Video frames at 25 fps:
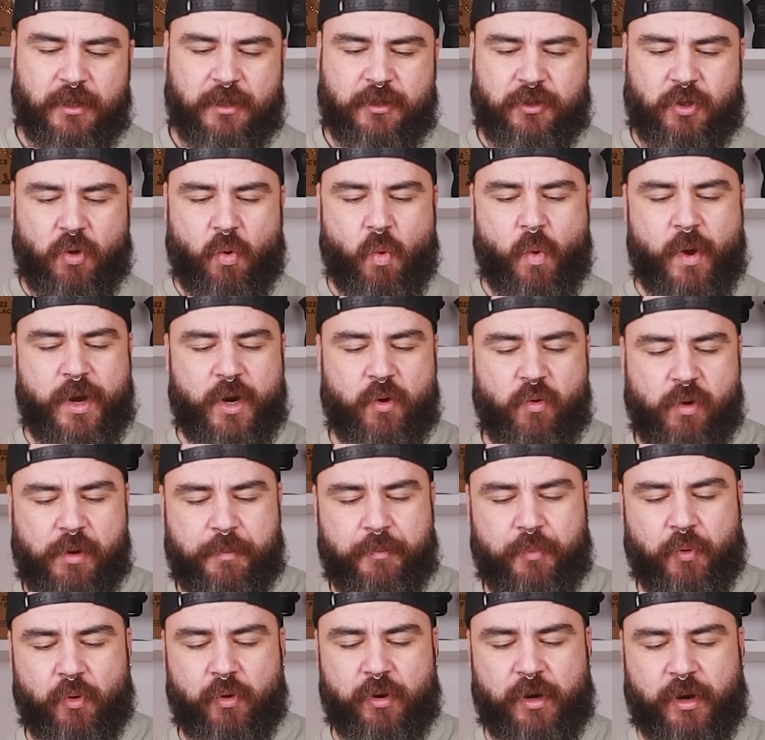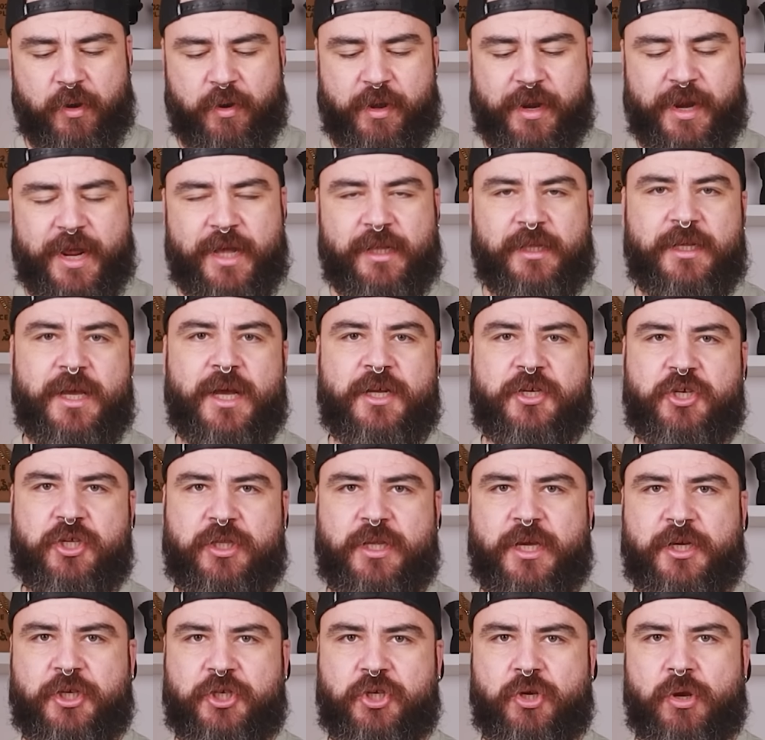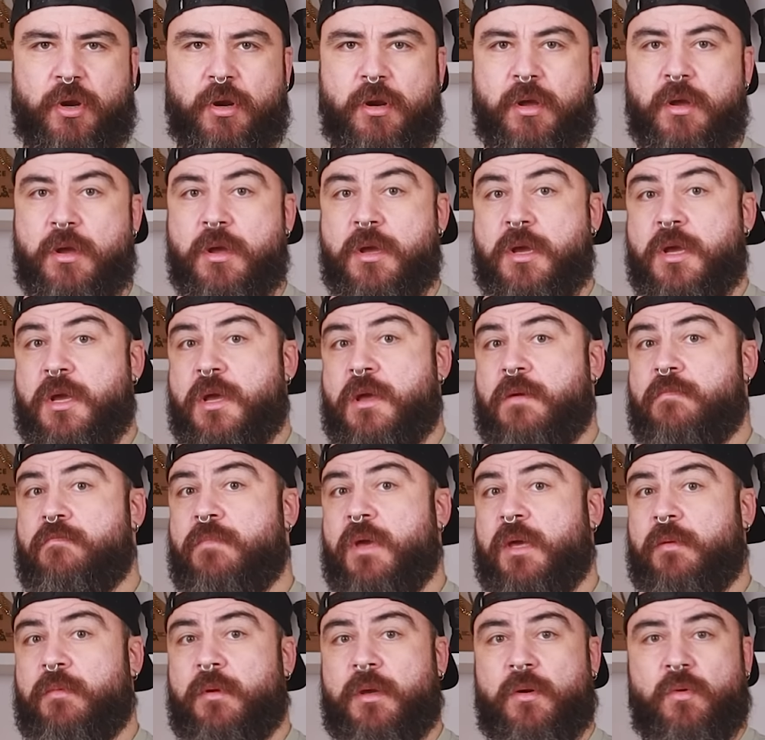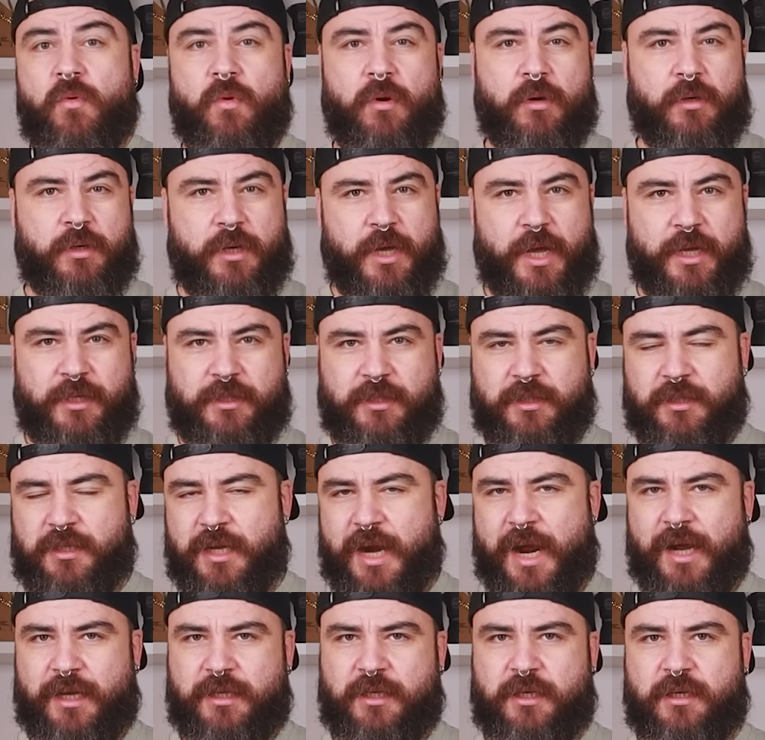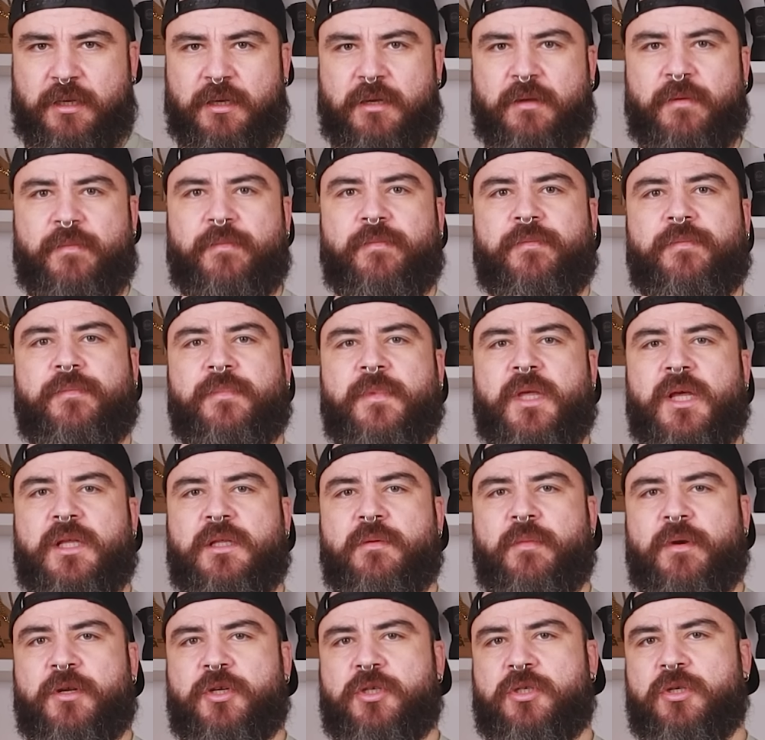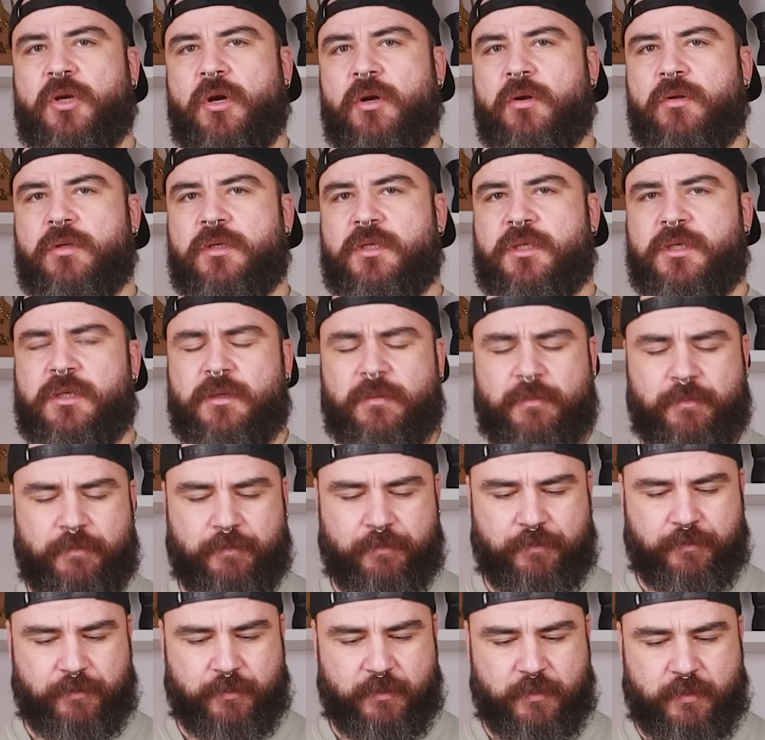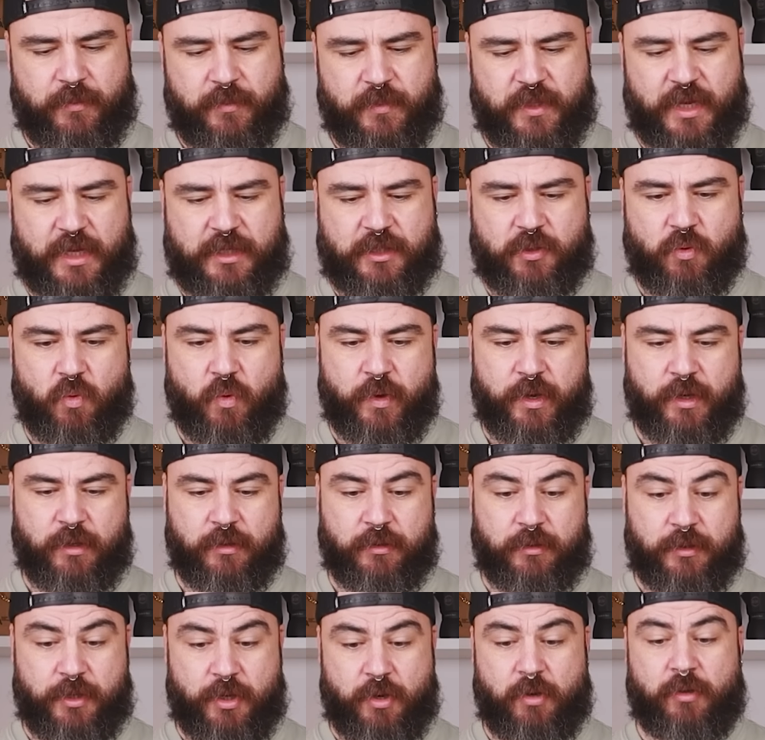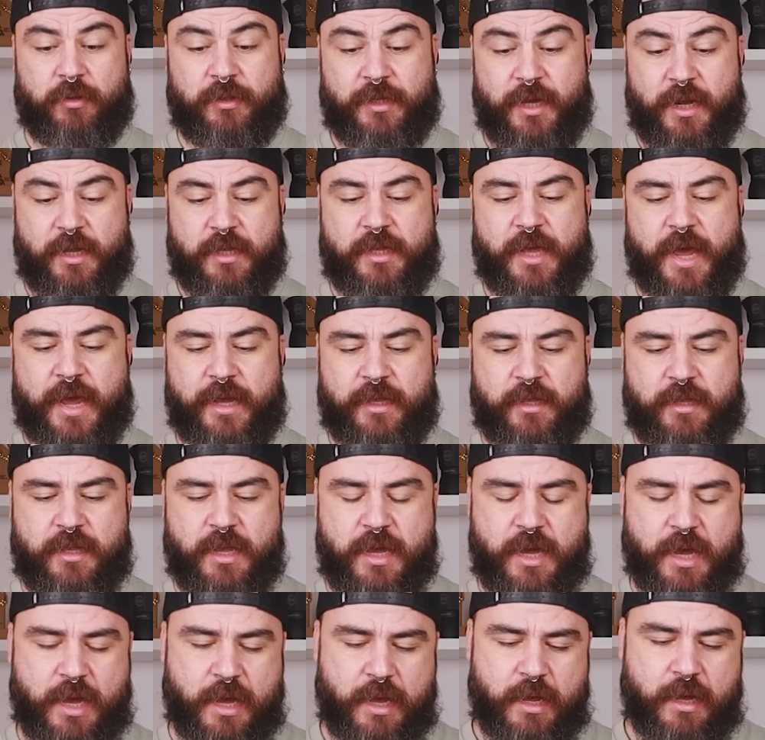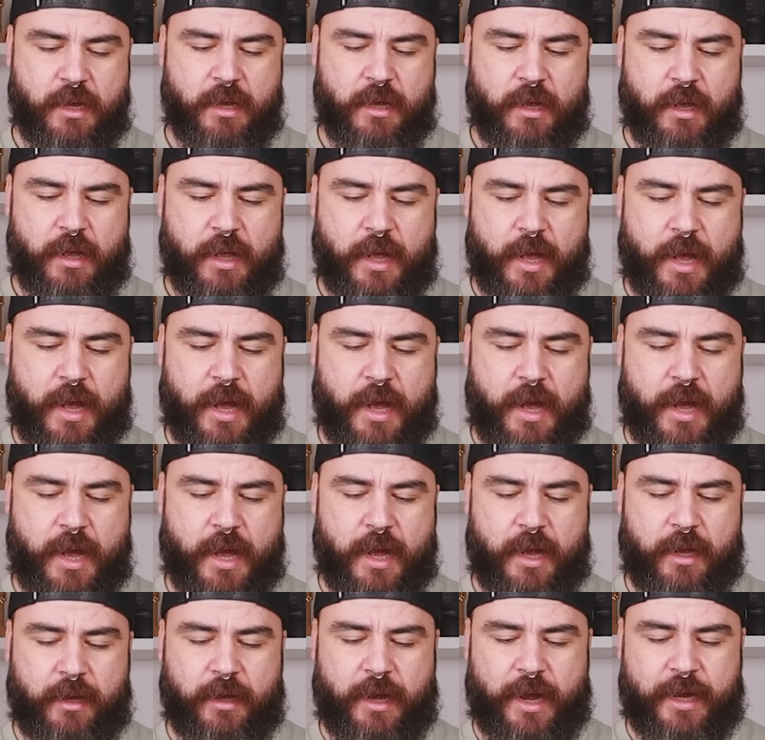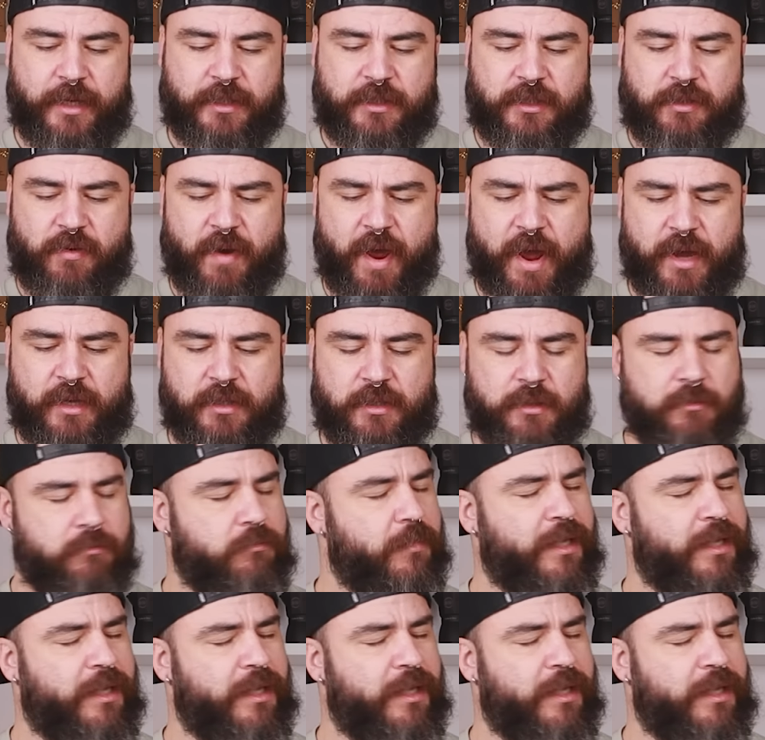So when I will pour or create the agitation, maybe it won't extract that much solutes that will, dictate the high strength.